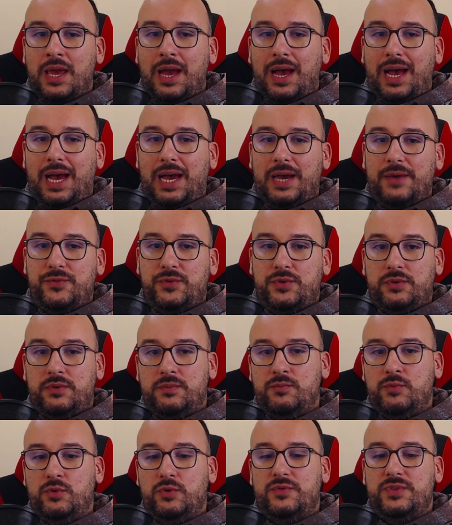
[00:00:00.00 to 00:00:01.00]
After the
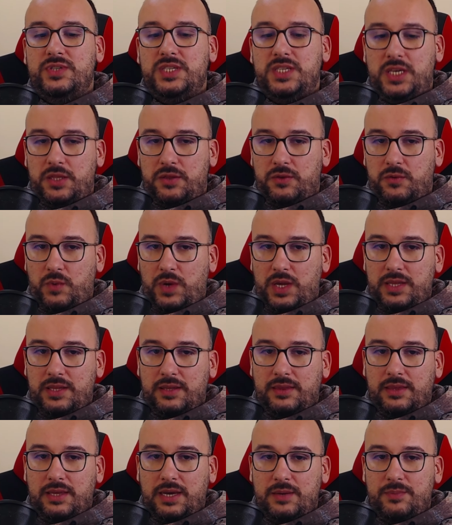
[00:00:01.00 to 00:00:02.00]
move c3
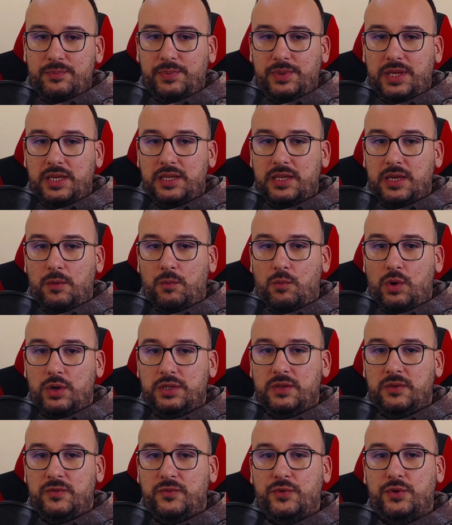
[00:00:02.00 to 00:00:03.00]
that I played, I
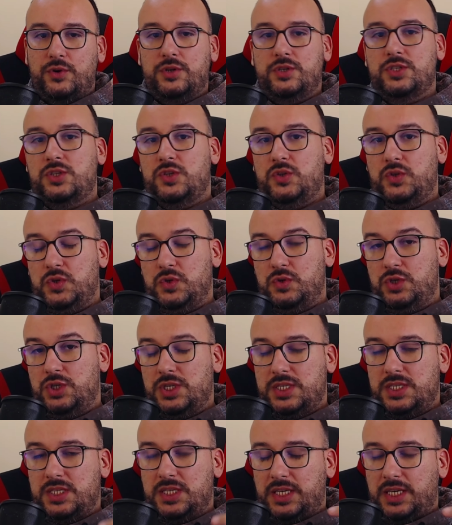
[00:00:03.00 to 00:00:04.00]
wanted first to
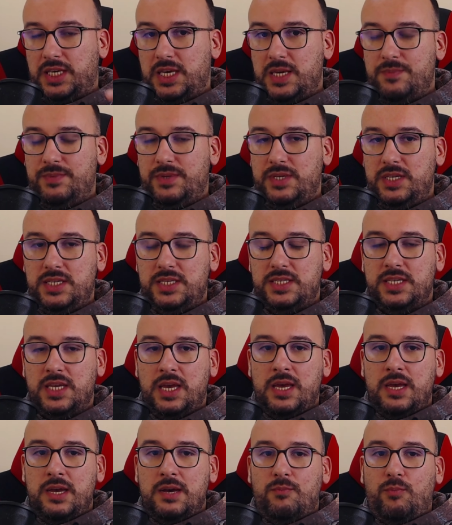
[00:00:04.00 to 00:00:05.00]
just to keep these
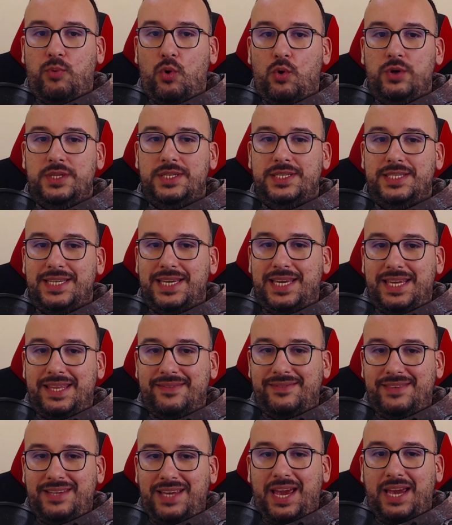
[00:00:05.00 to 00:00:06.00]
pawns
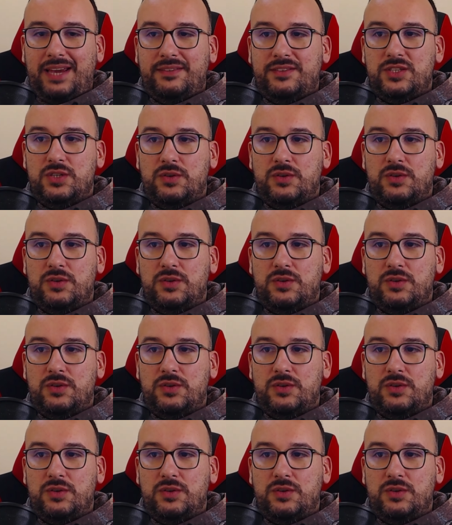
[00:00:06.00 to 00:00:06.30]
intact.